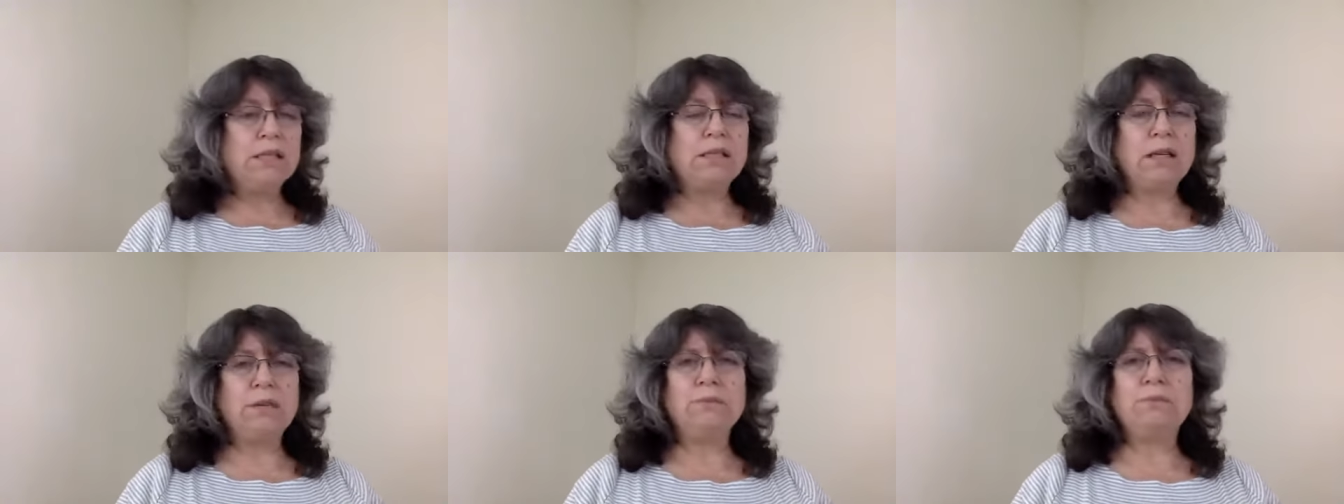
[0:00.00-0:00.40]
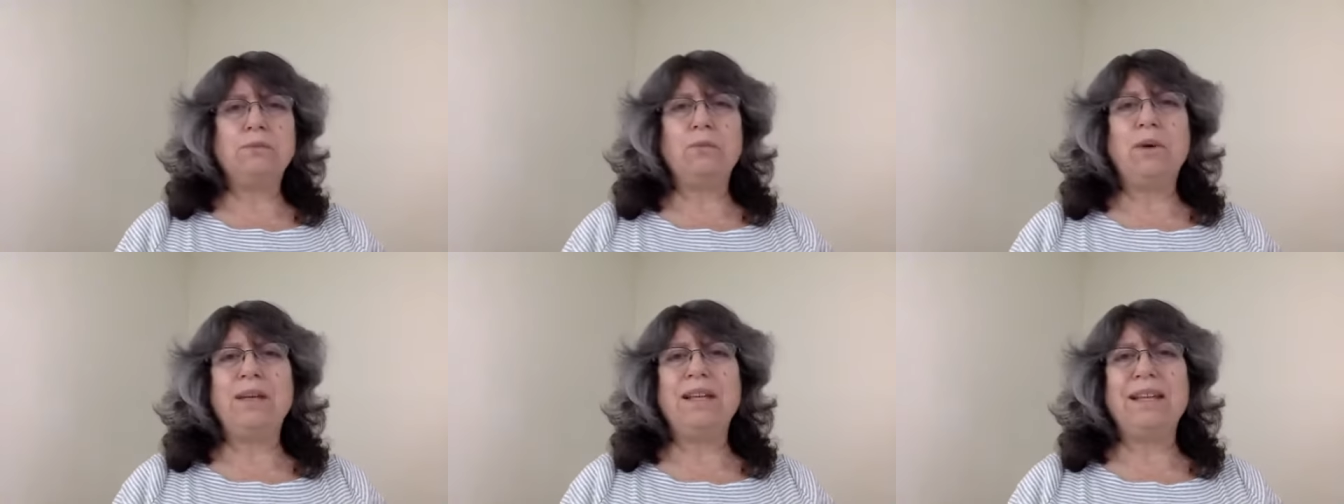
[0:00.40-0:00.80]
So
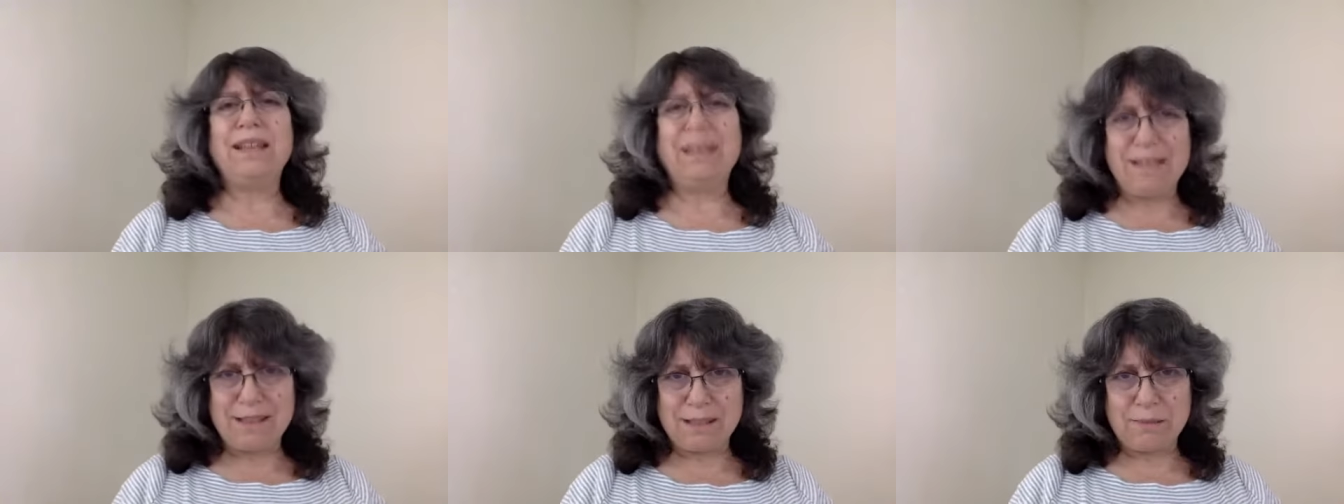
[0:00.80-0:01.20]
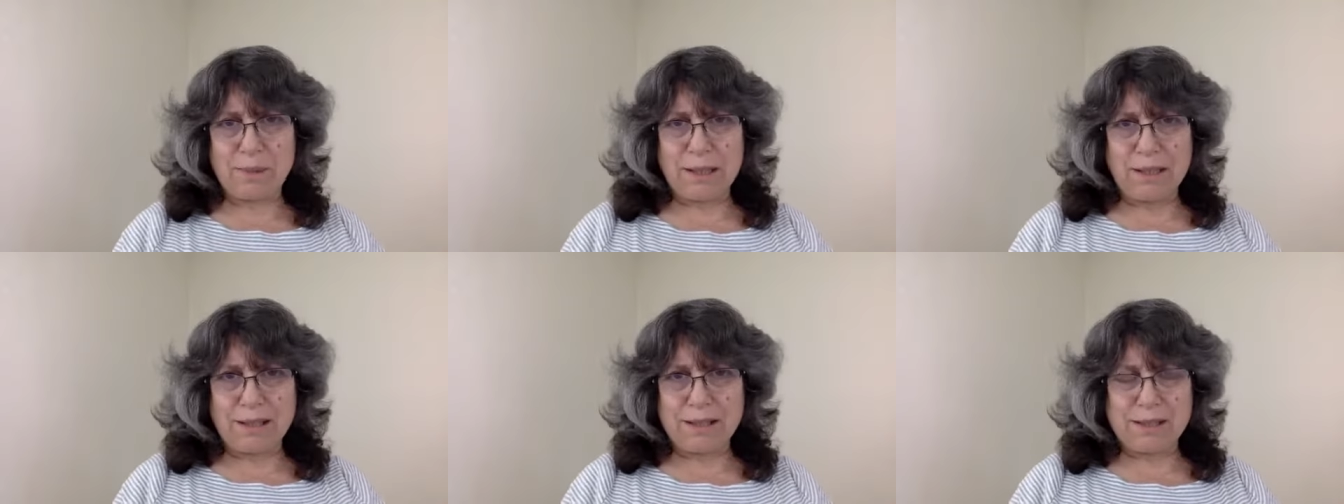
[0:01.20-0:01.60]
what is
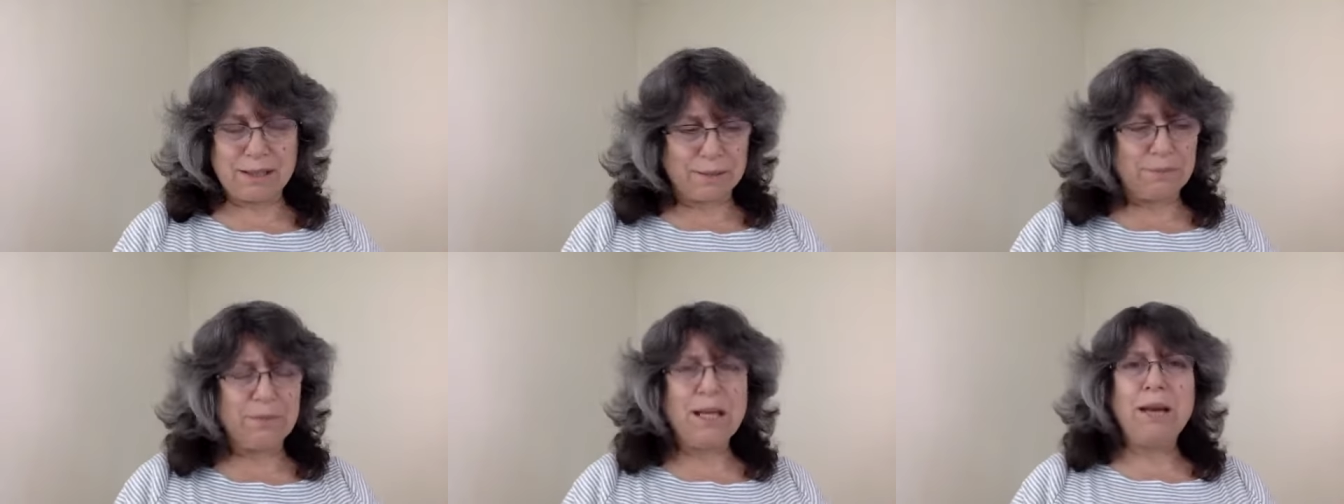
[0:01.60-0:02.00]
Melissa?